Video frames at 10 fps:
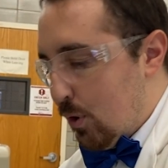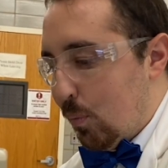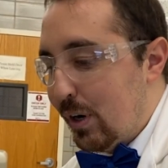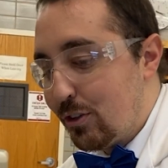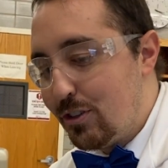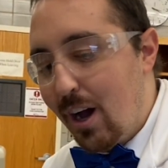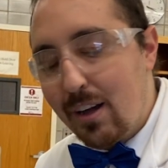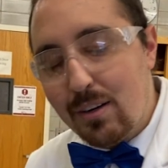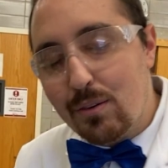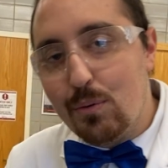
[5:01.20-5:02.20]
we're
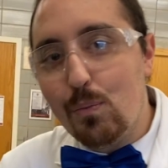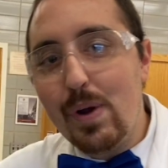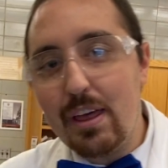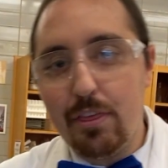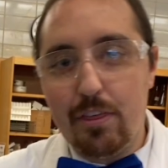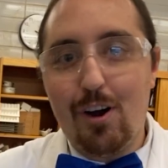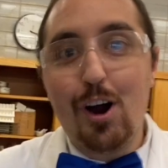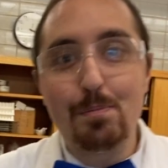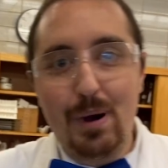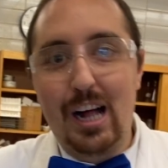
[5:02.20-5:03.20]
done with
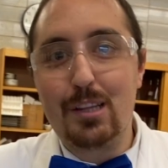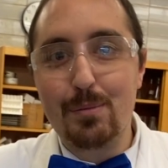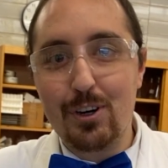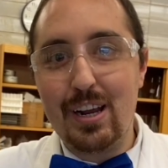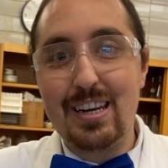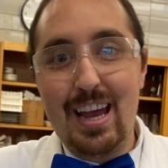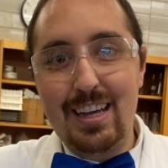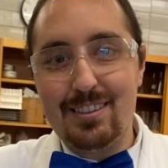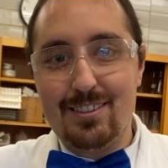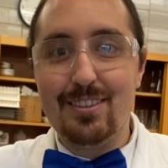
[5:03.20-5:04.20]
our polymer and
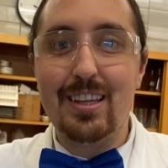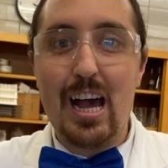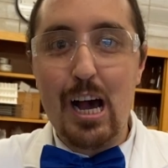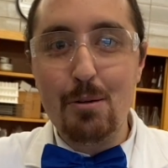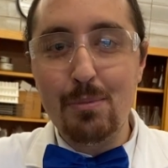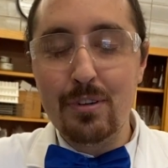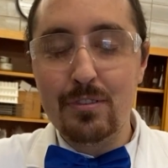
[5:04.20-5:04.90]
ester lab.